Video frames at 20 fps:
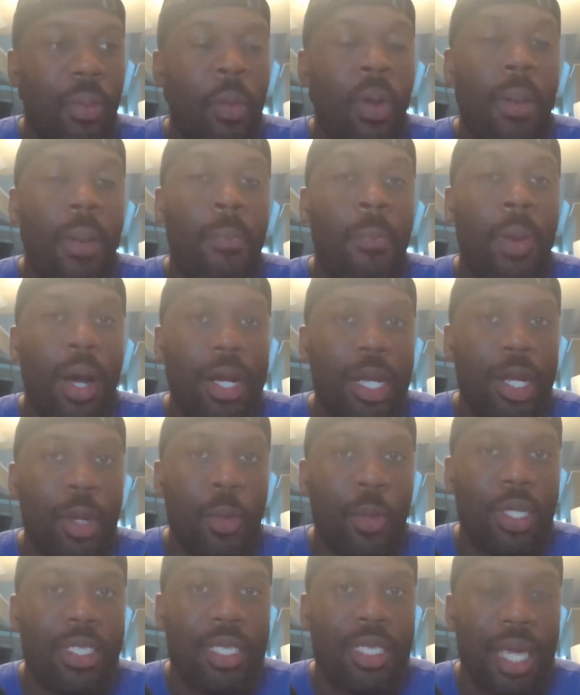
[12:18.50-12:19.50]
what Bunny
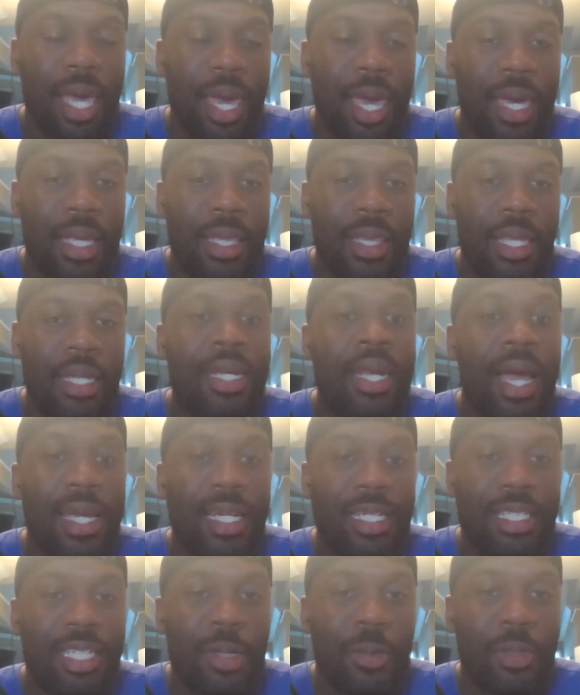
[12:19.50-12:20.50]
was saying the
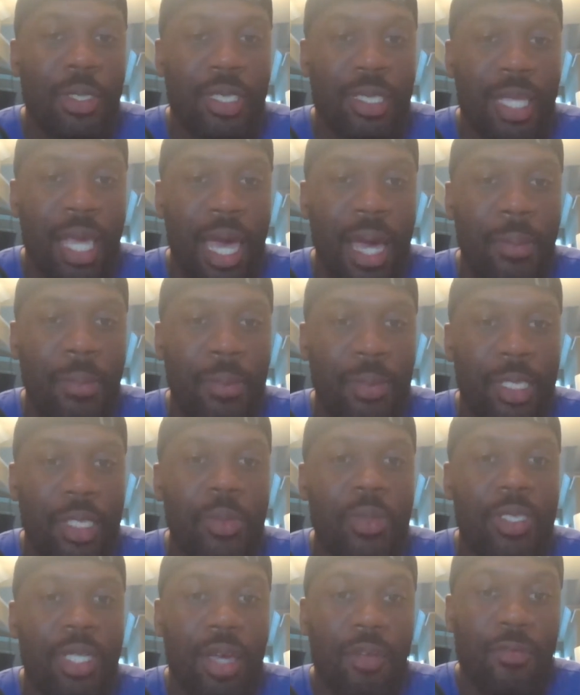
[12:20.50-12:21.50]
night she was stabbed when
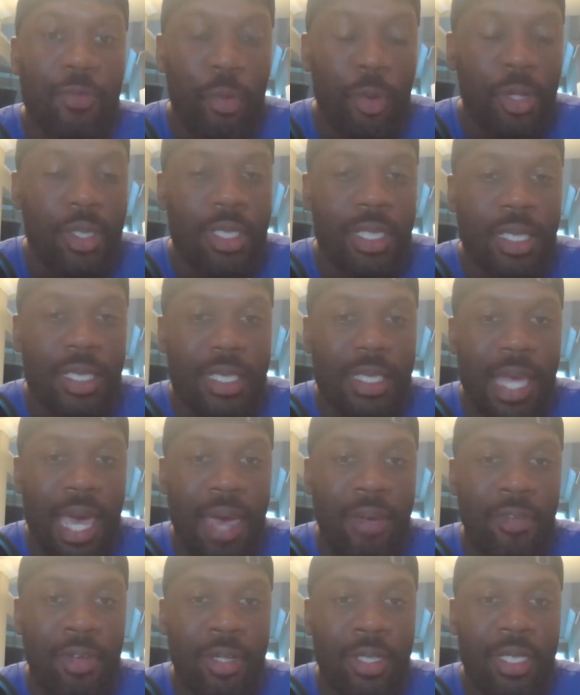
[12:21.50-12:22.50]
she was saying 14
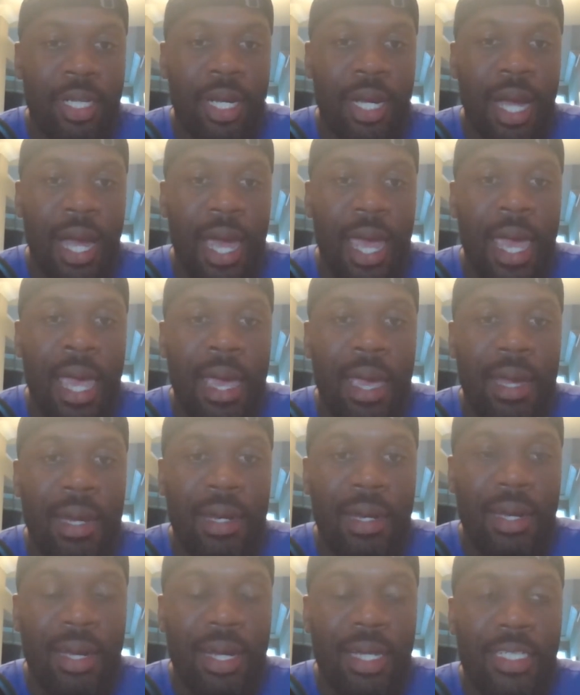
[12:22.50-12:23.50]
Savage,
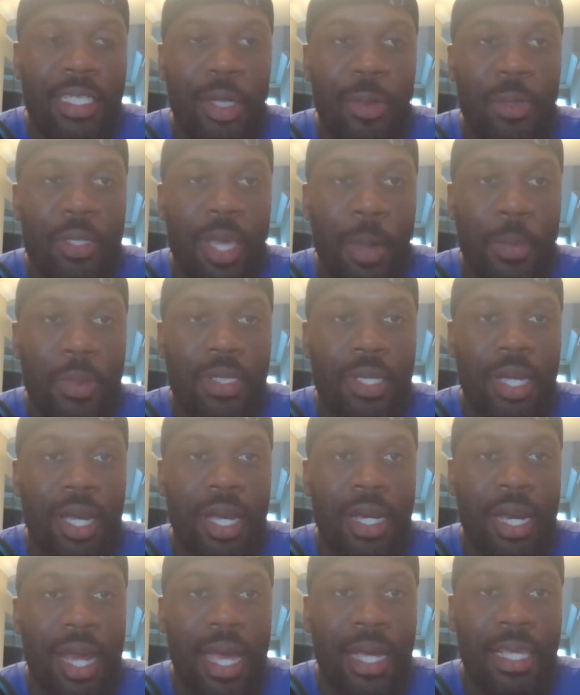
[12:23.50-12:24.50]
and she was able to
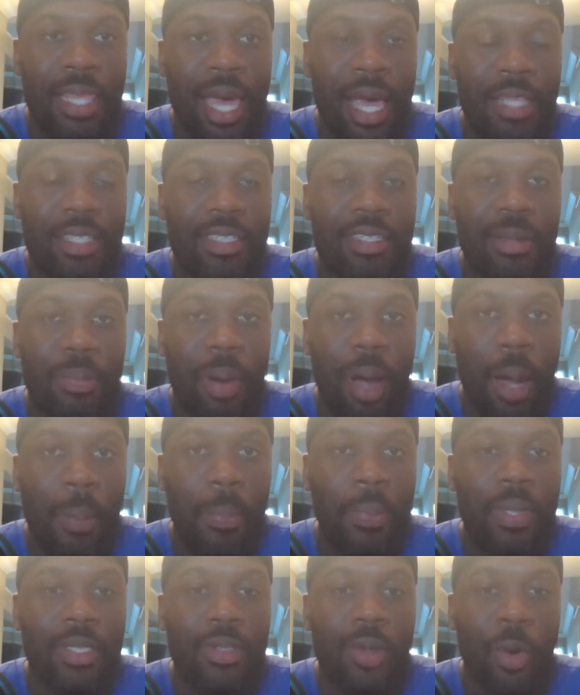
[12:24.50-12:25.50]
connect that to
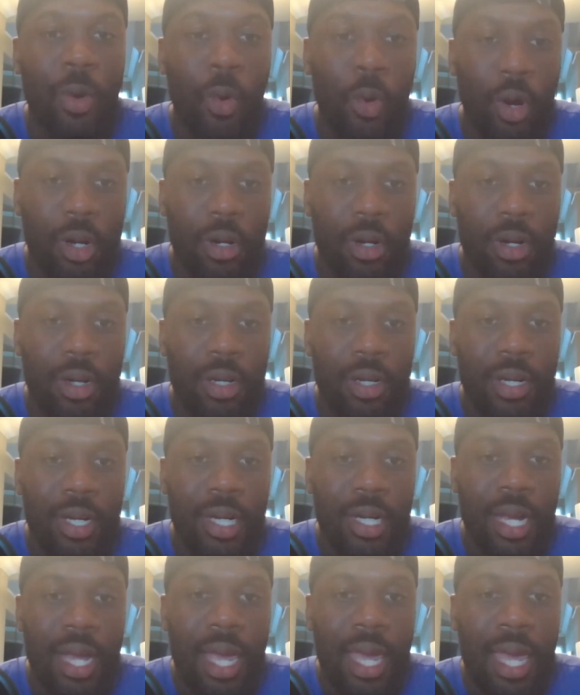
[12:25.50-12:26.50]
Poppy's order
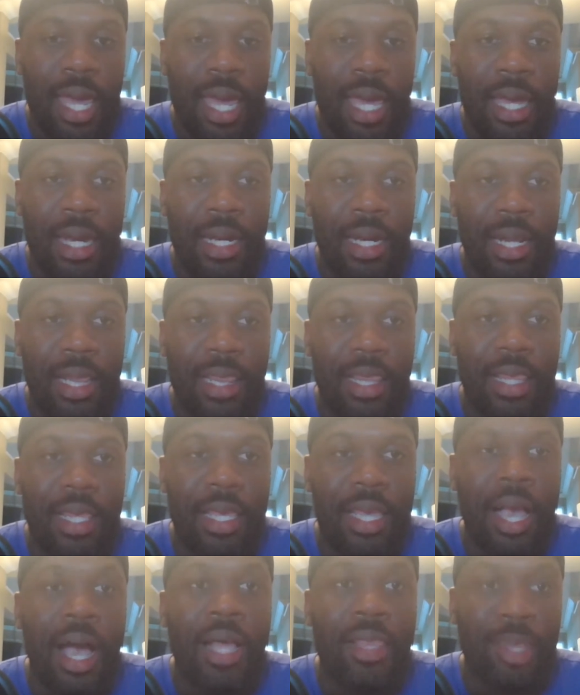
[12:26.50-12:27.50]
and
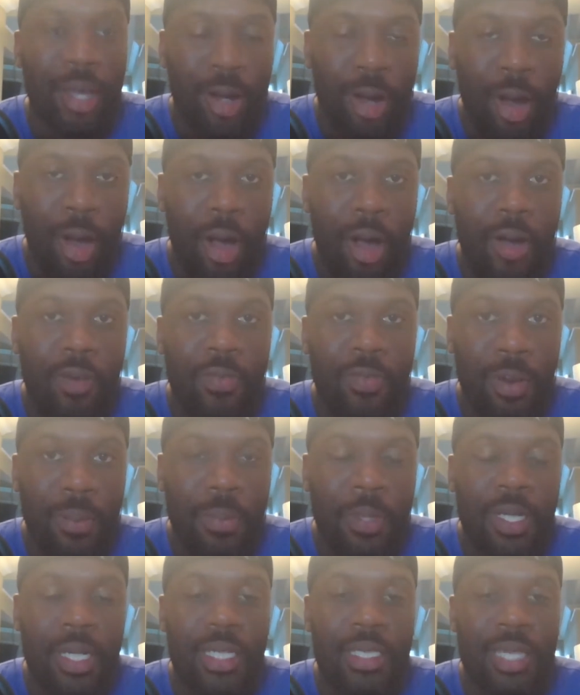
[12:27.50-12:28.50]
got the call
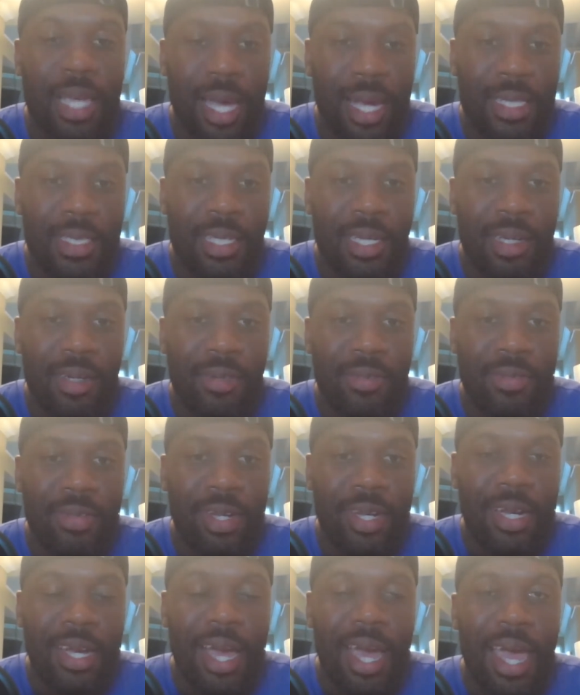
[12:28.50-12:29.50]
from the detective,
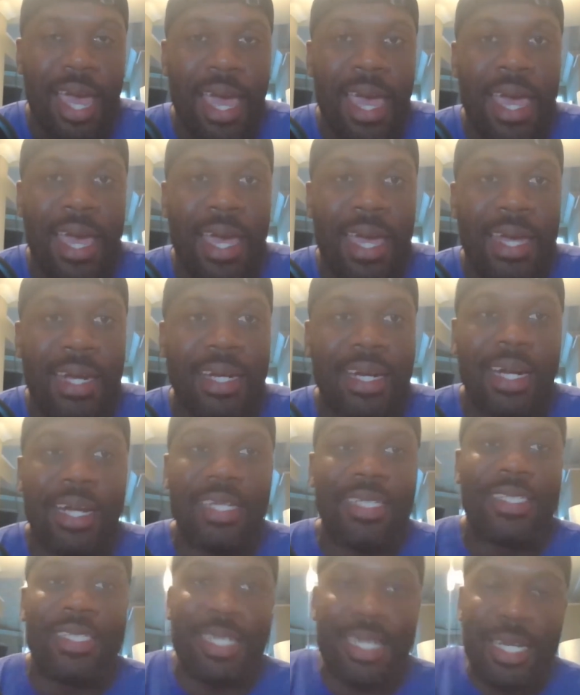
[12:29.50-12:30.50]
and
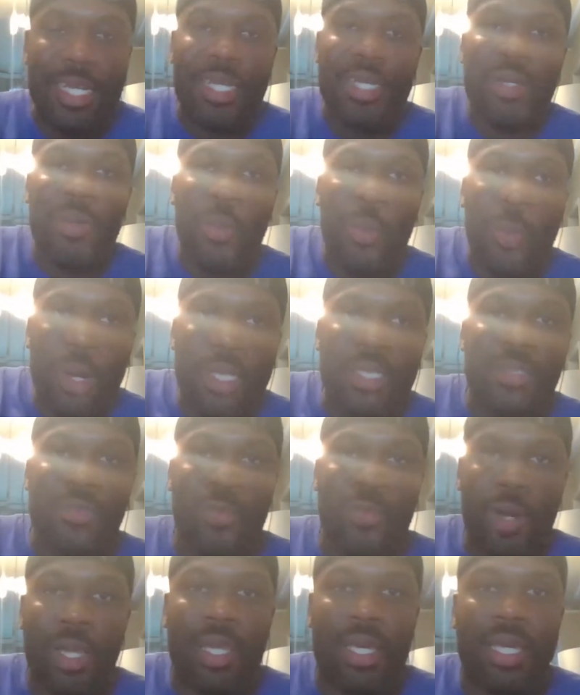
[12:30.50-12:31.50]
she
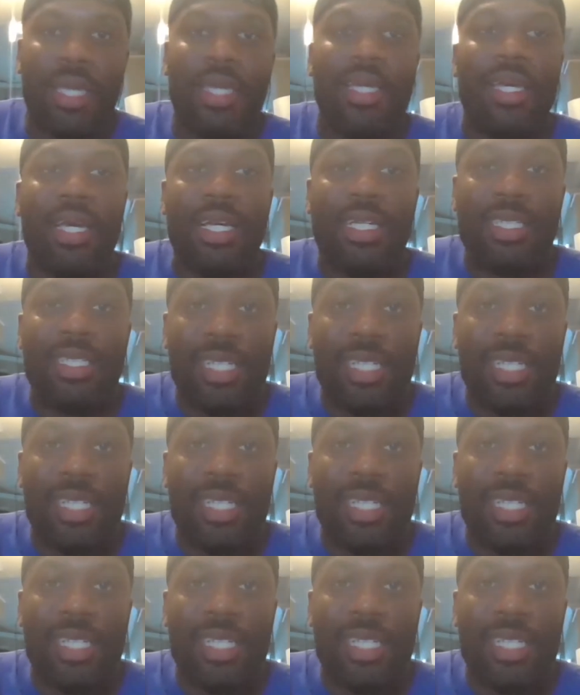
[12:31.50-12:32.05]
was really